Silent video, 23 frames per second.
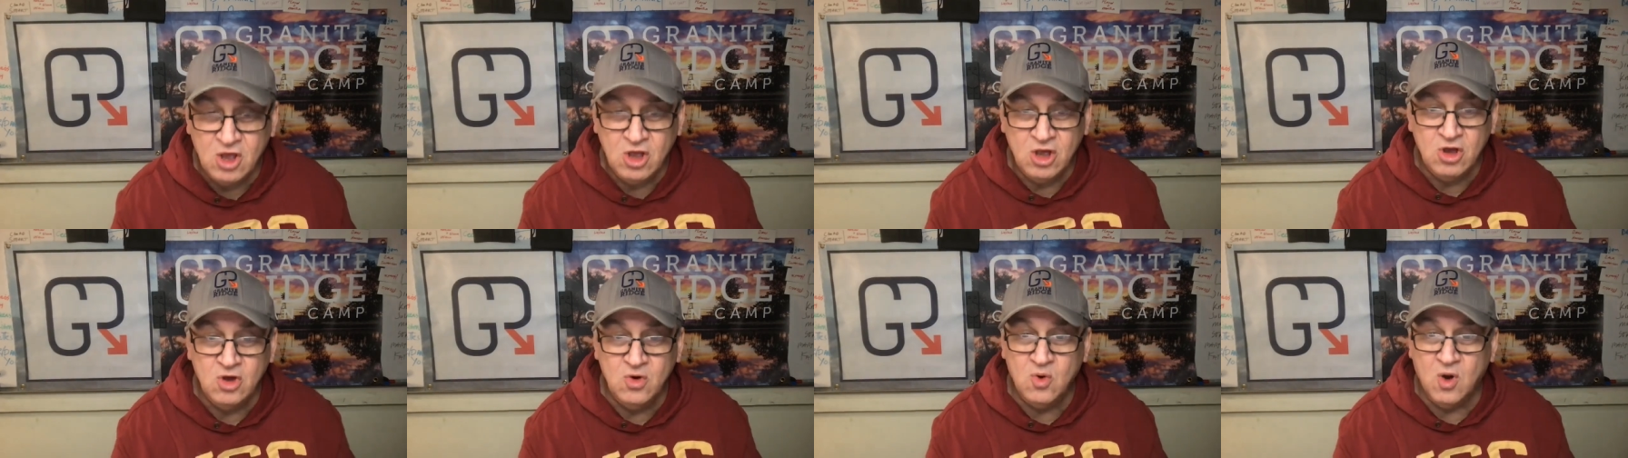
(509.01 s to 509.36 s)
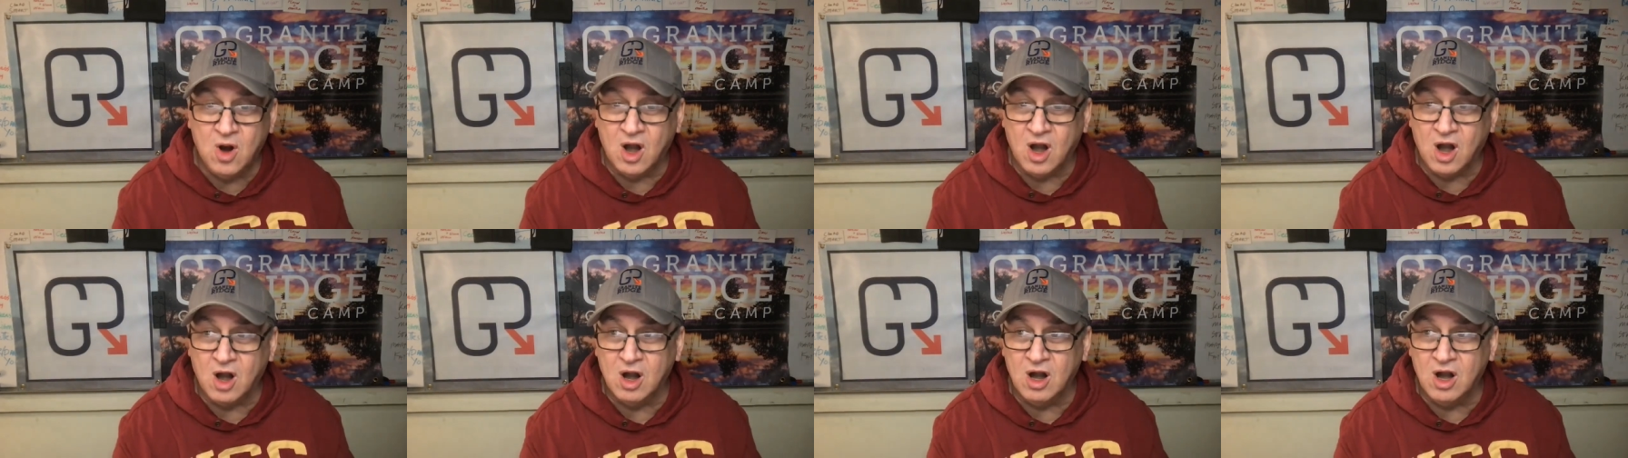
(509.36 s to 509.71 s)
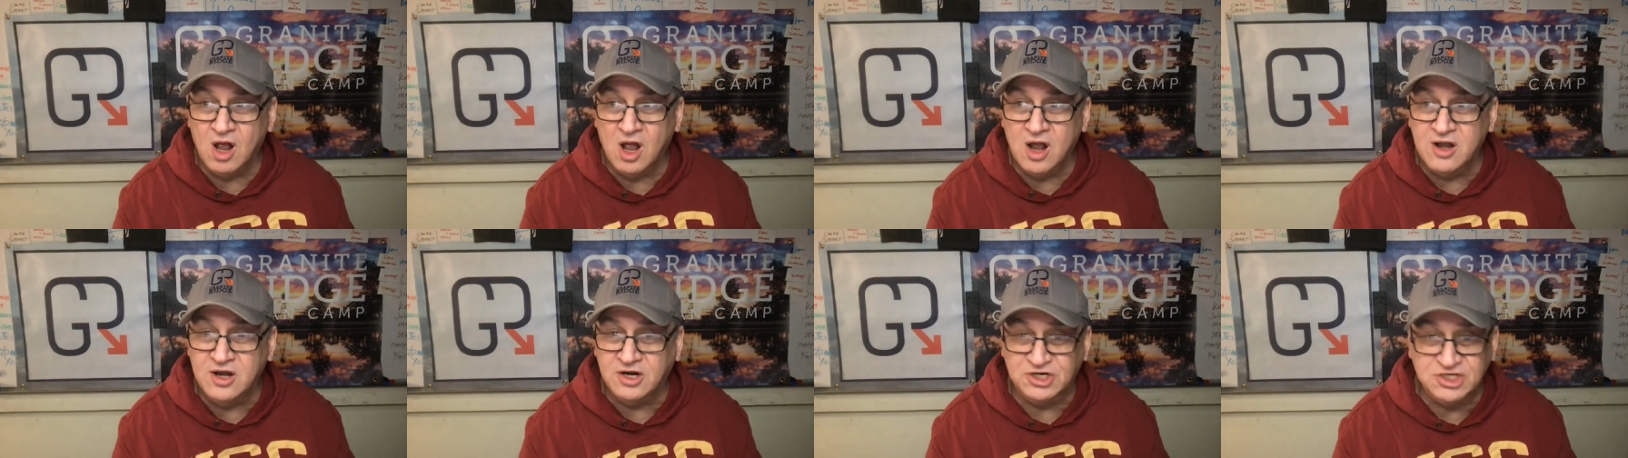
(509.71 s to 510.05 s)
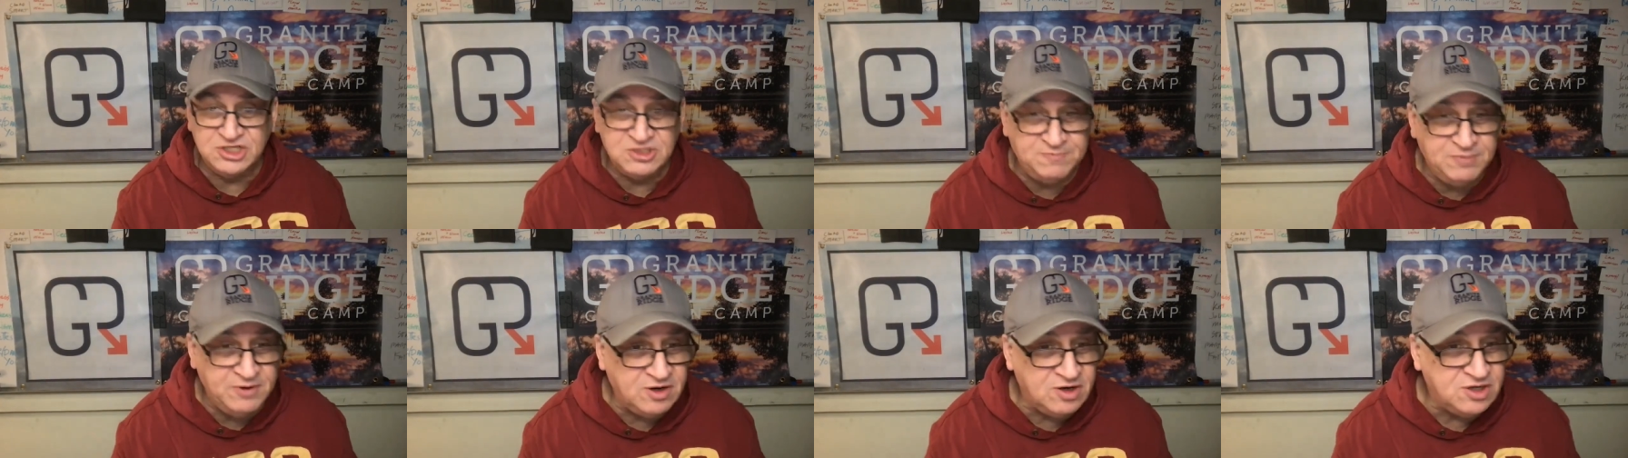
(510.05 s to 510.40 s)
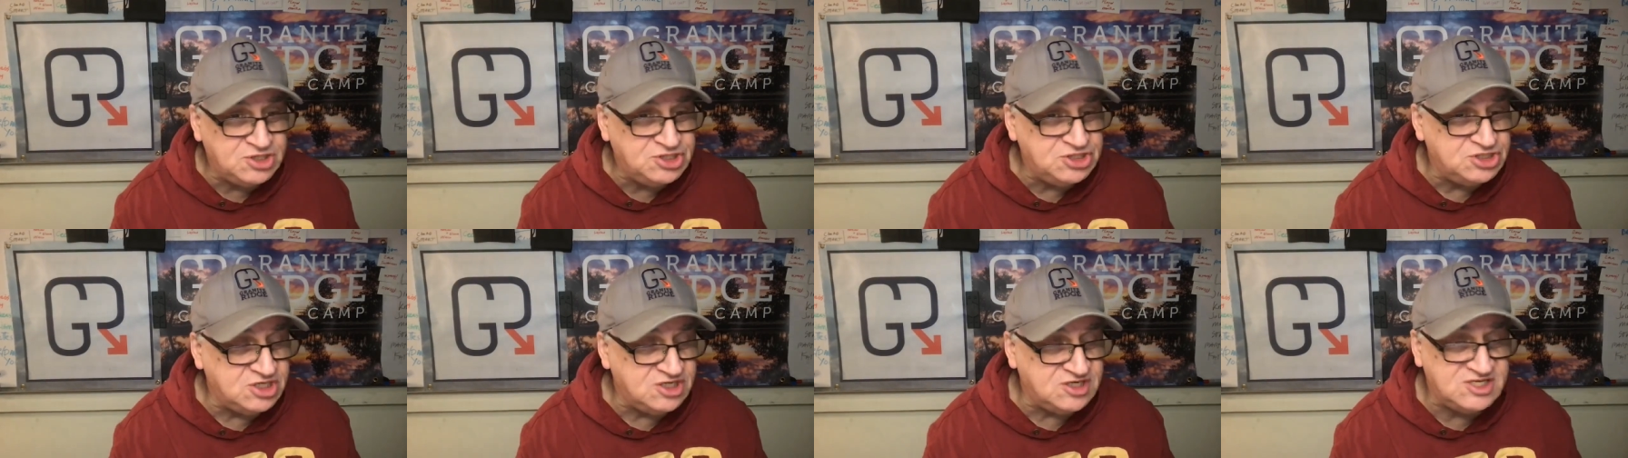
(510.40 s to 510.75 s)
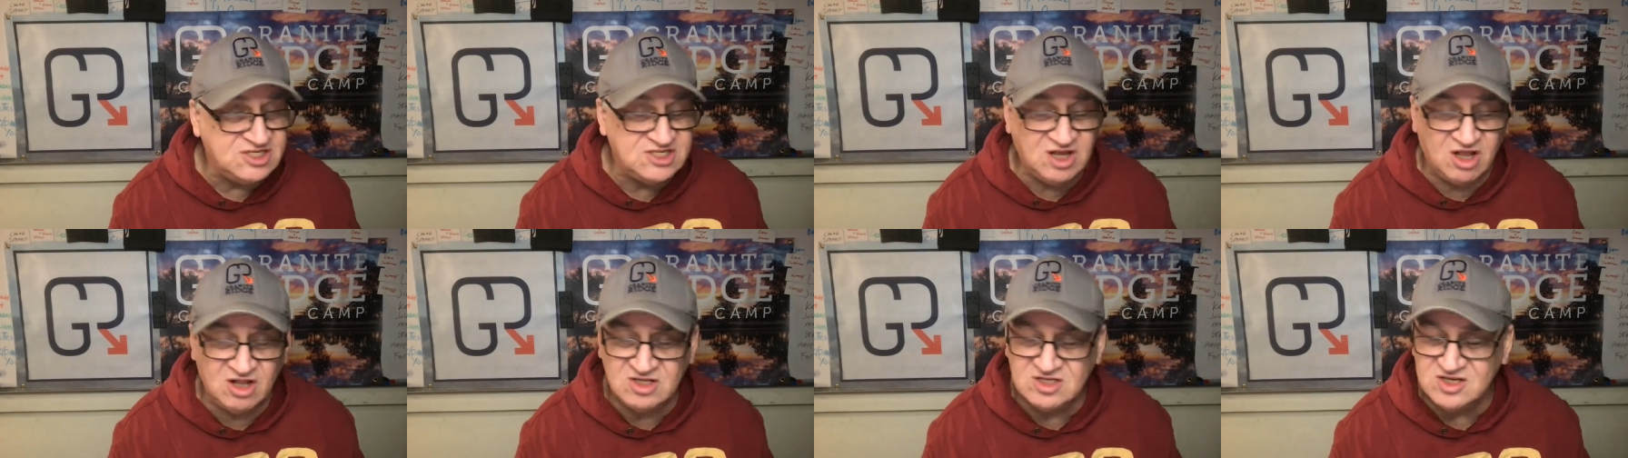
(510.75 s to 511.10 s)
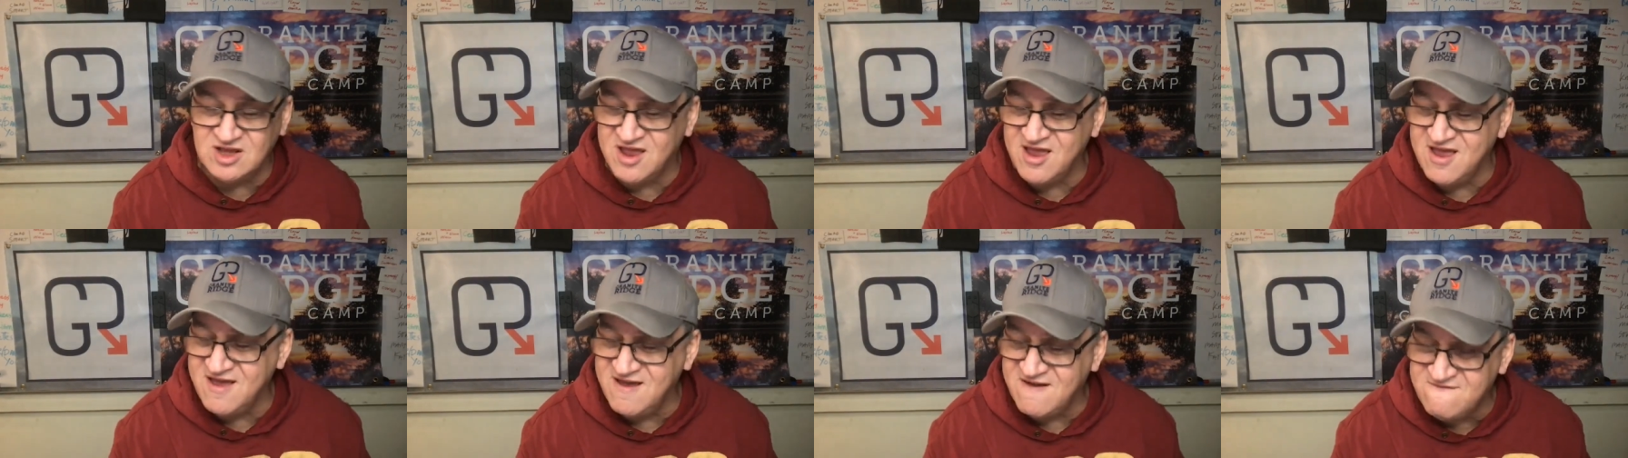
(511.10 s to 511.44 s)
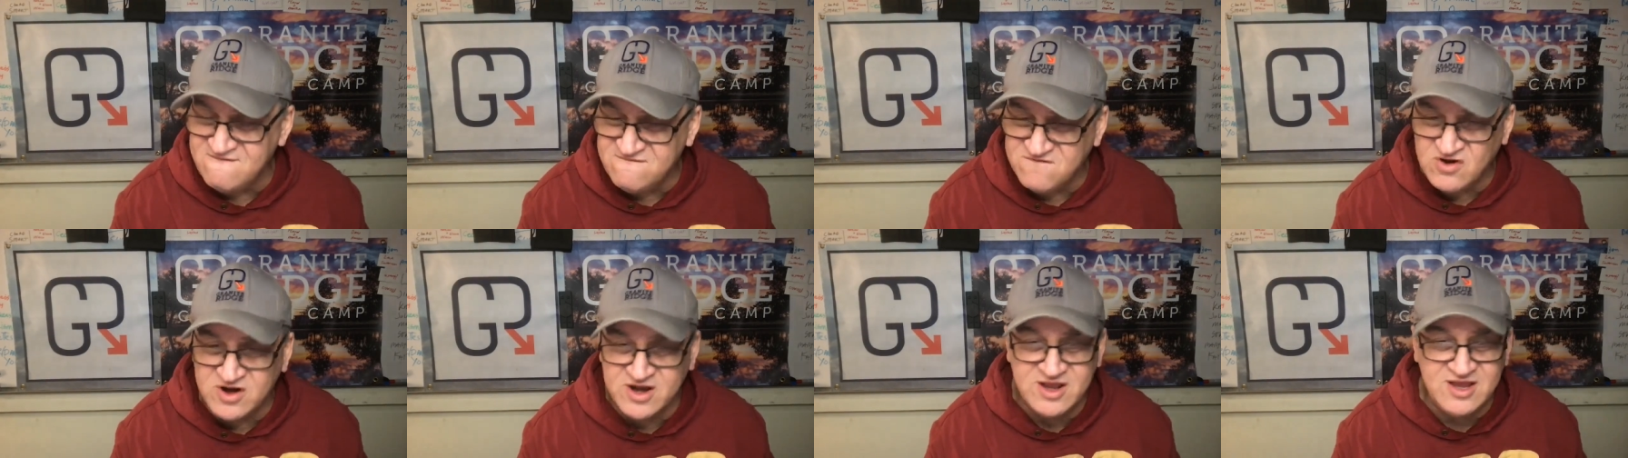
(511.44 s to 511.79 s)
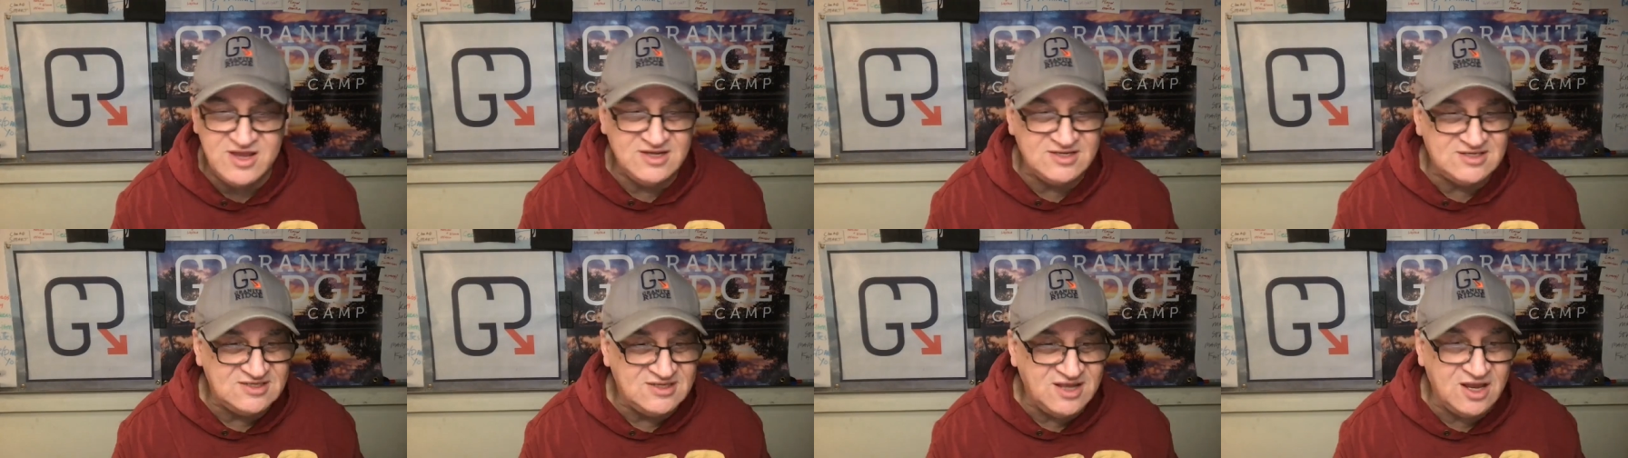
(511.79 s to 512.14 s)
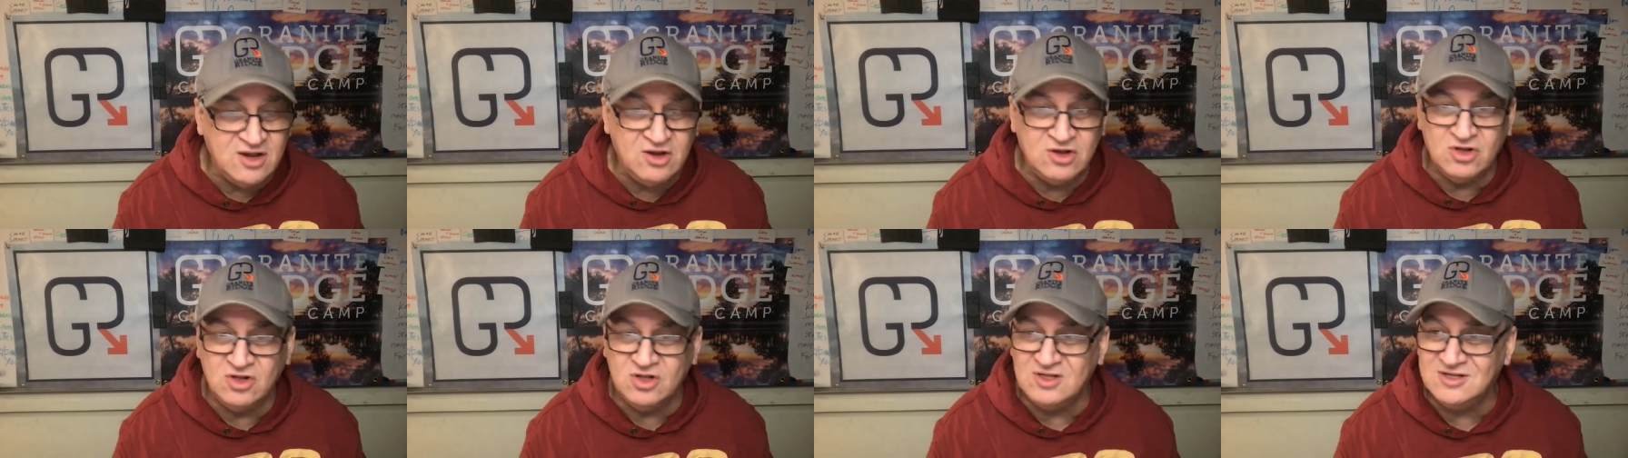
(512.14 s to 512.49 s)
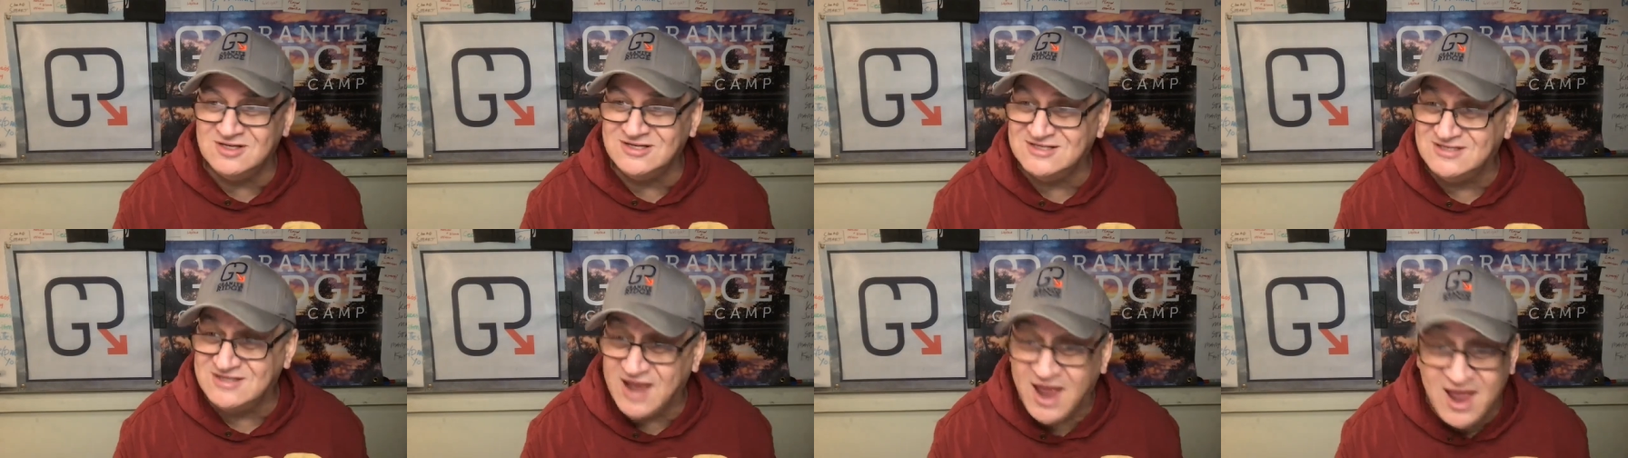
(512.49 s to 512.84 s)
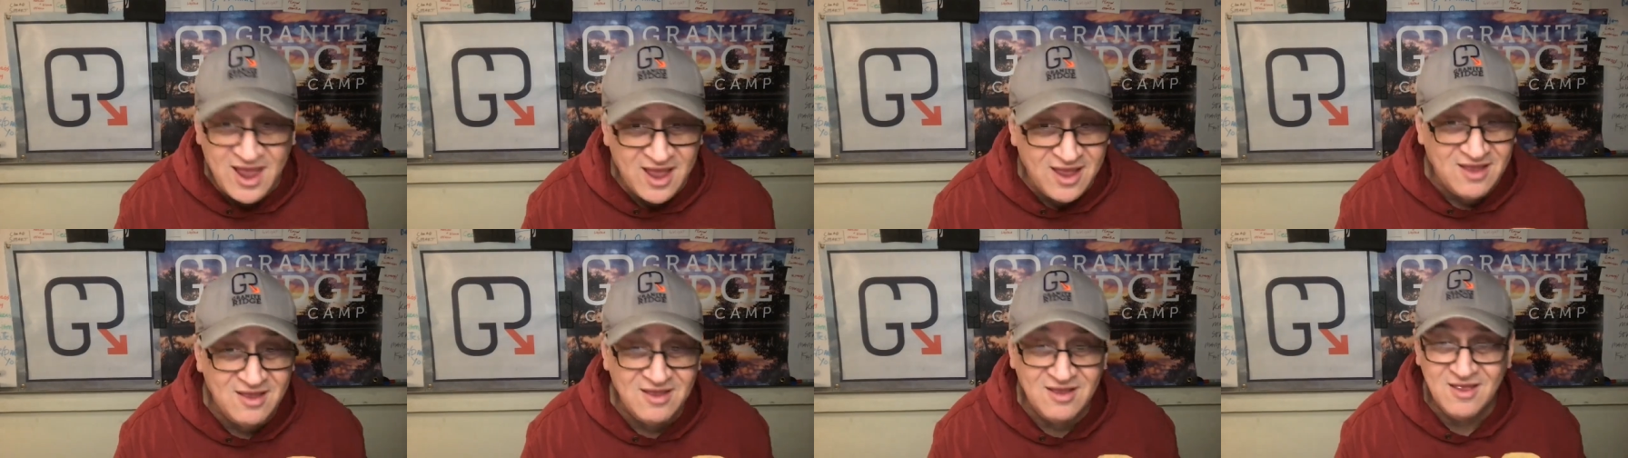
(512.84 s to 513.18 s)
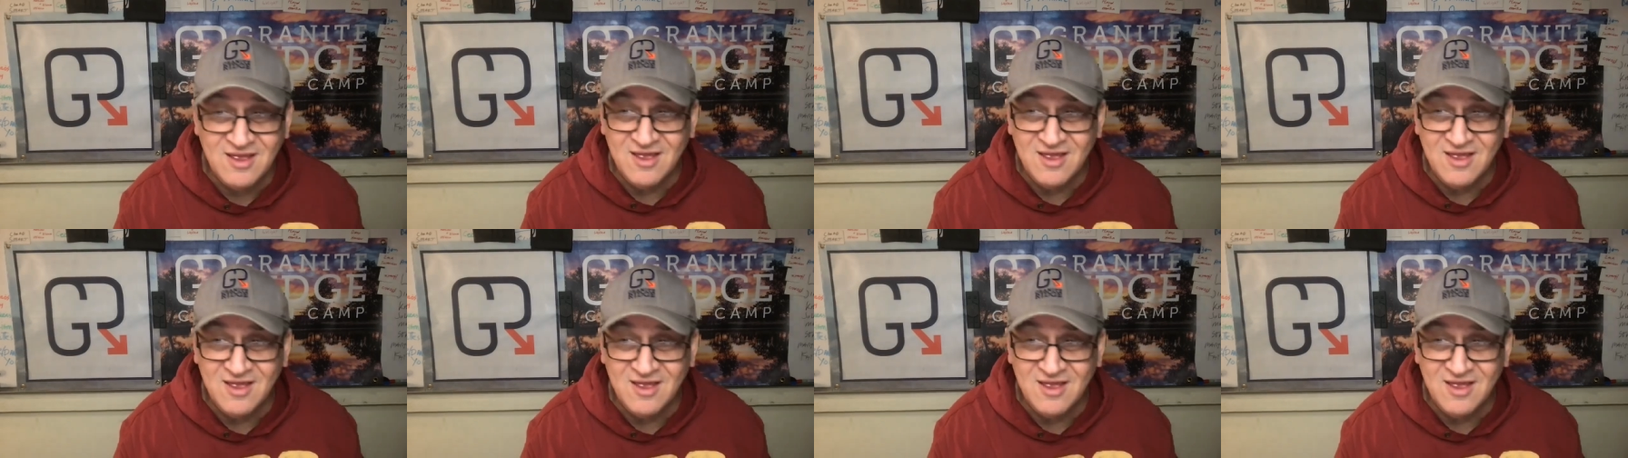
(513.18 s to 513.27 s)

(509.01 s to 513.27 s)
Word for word: who are under spiritual assault every single day.